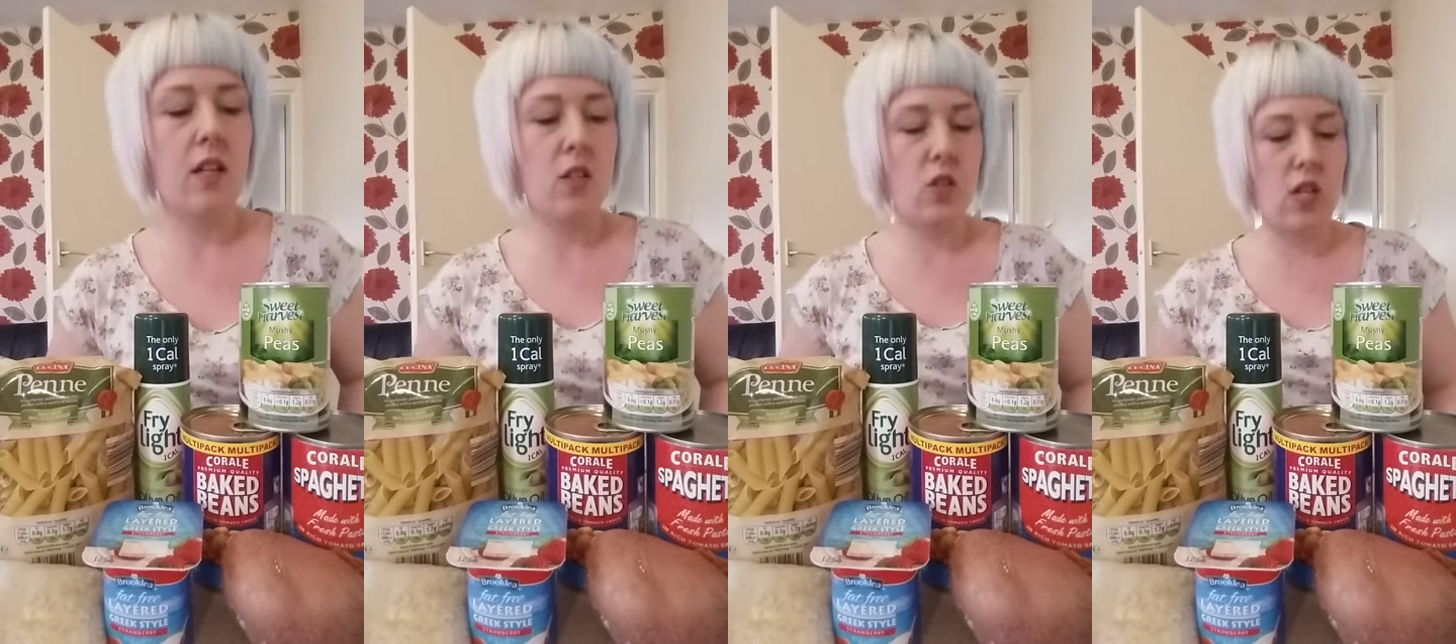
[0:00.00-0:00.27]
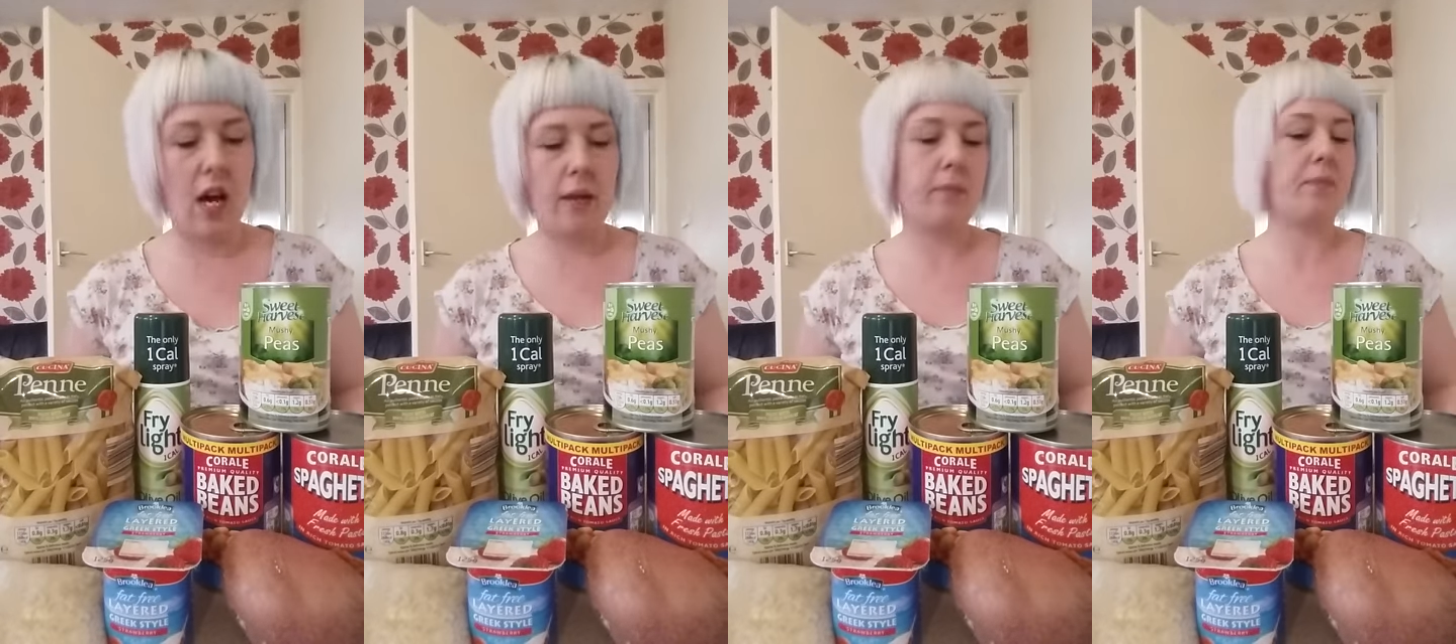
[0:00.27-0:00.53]

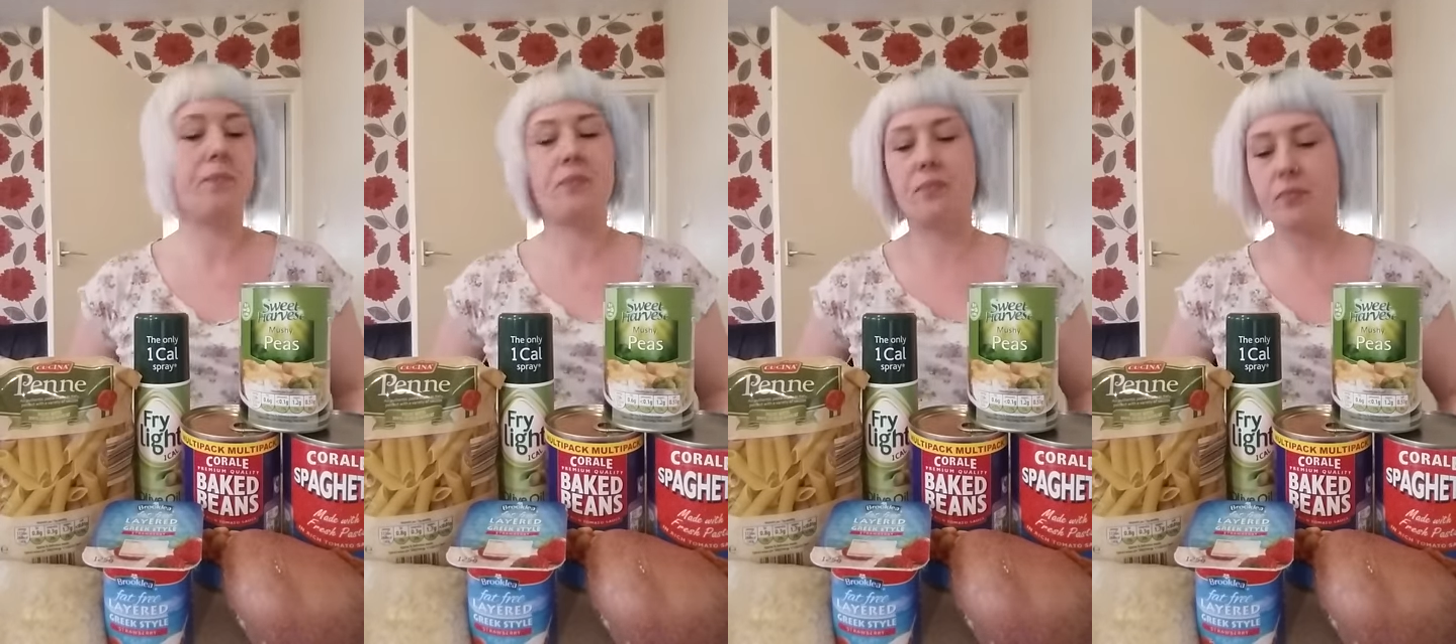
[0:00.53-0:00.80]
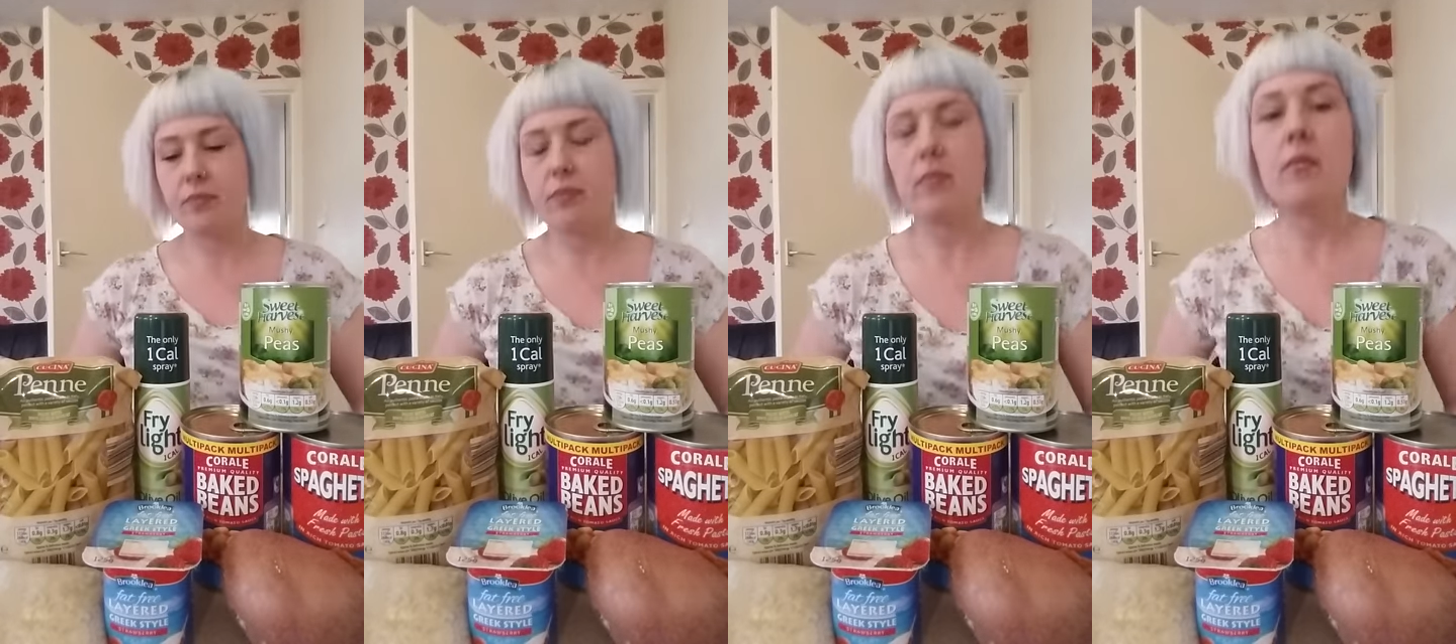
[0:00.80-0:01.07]
So,
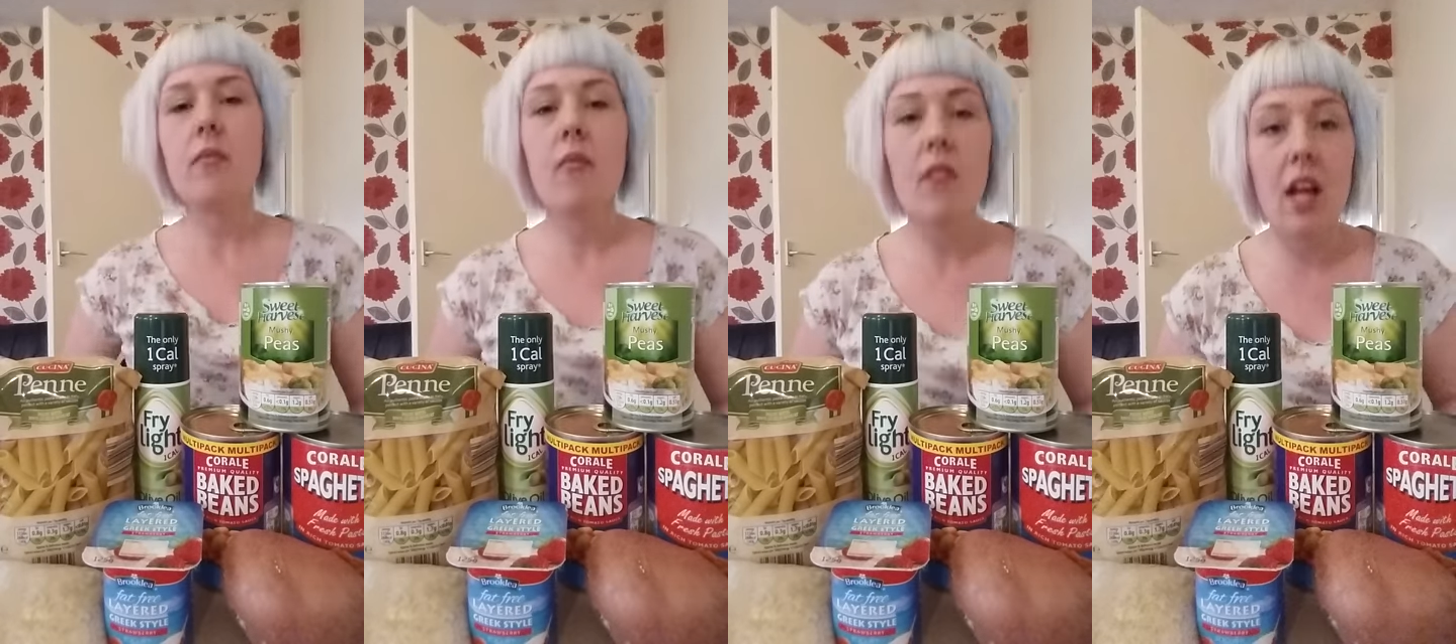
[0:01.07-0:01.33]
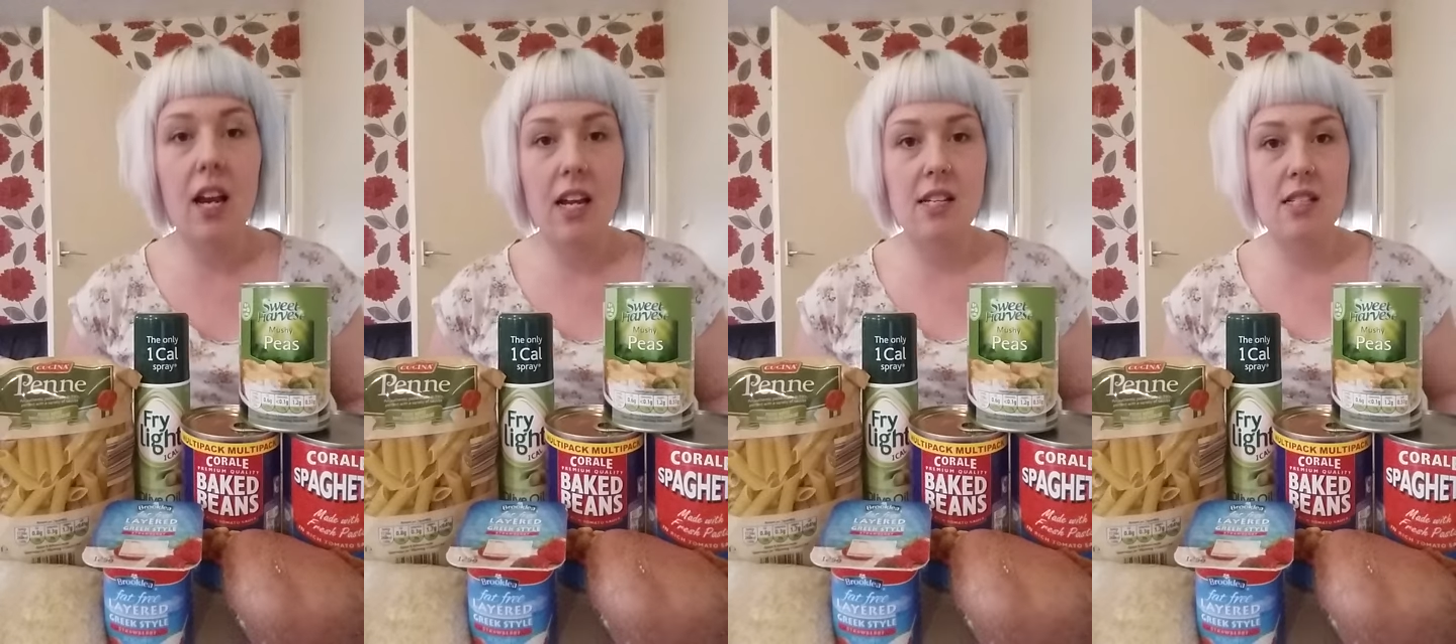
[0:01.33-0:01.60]

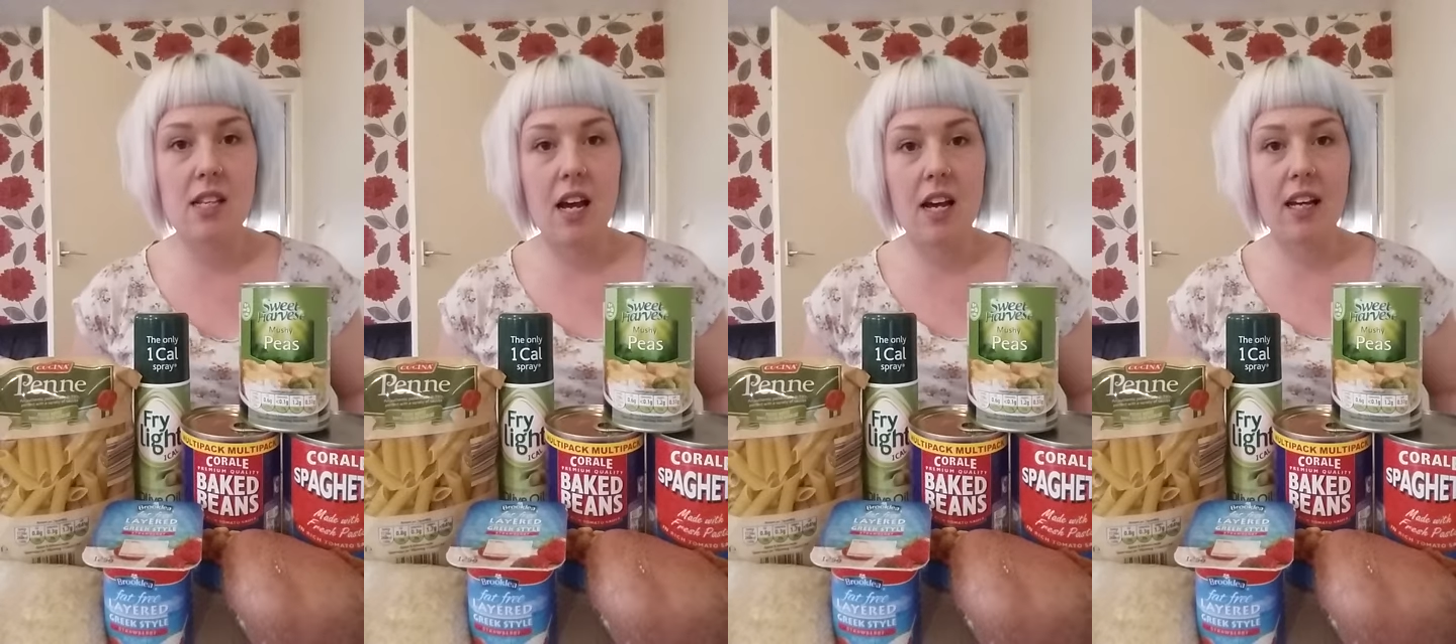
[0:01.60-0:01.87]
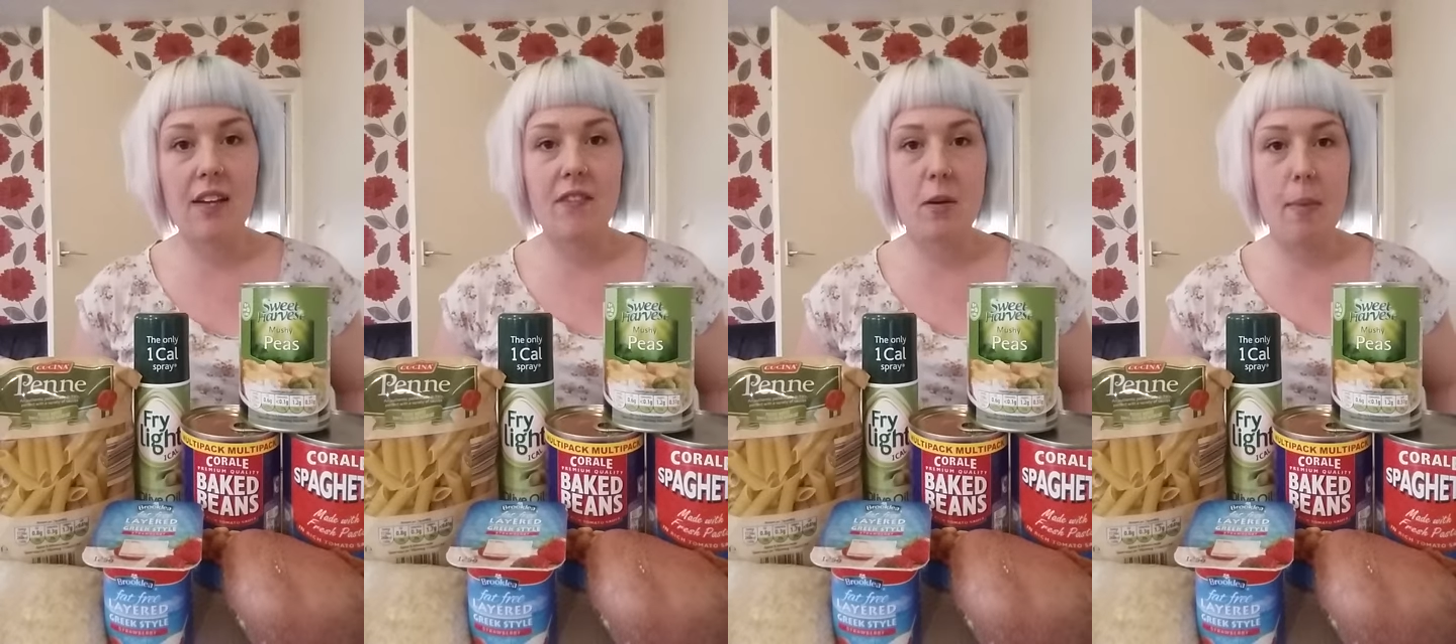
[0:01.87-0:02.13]
let's
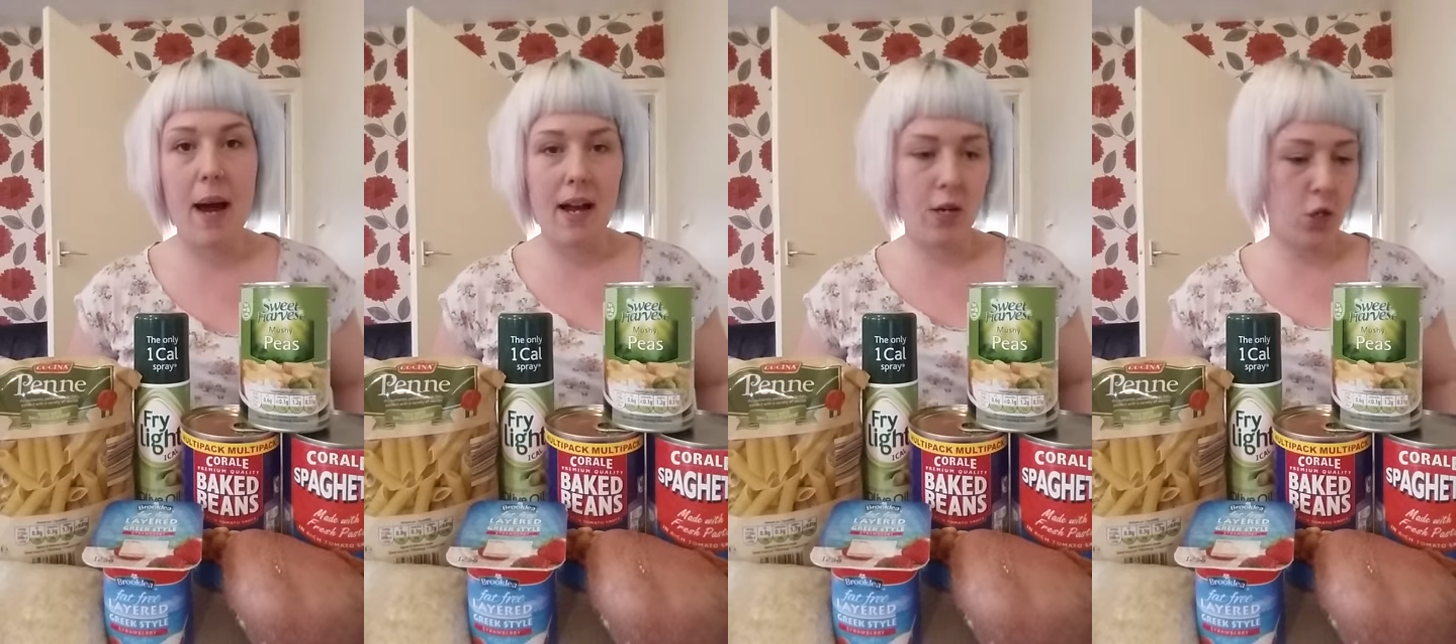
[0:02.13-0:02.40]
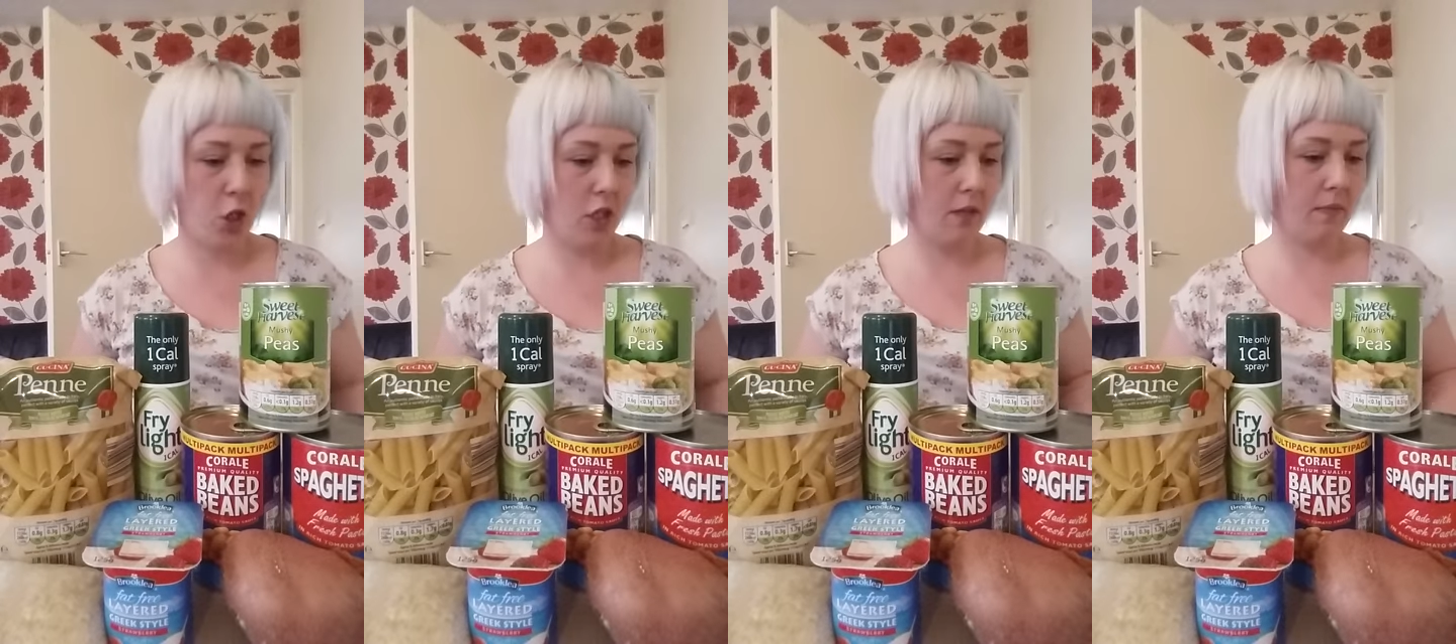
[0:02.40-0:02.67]
give it a
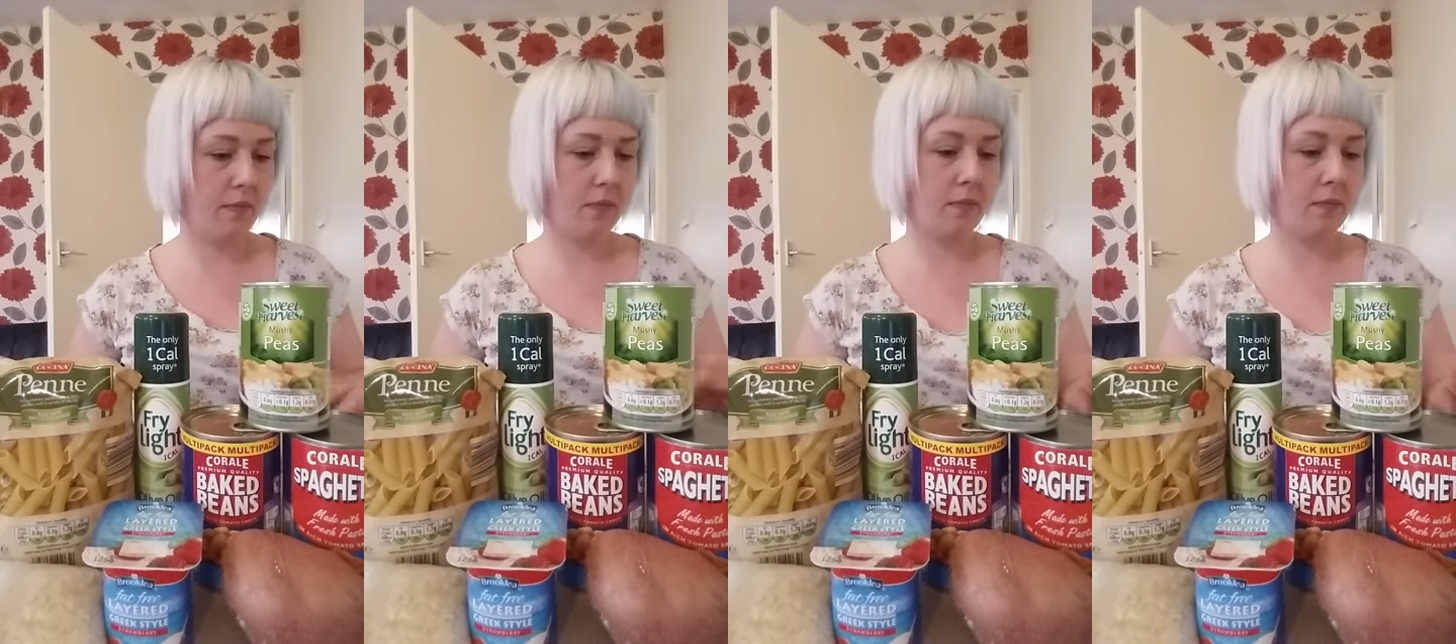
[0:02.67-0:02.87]
bash.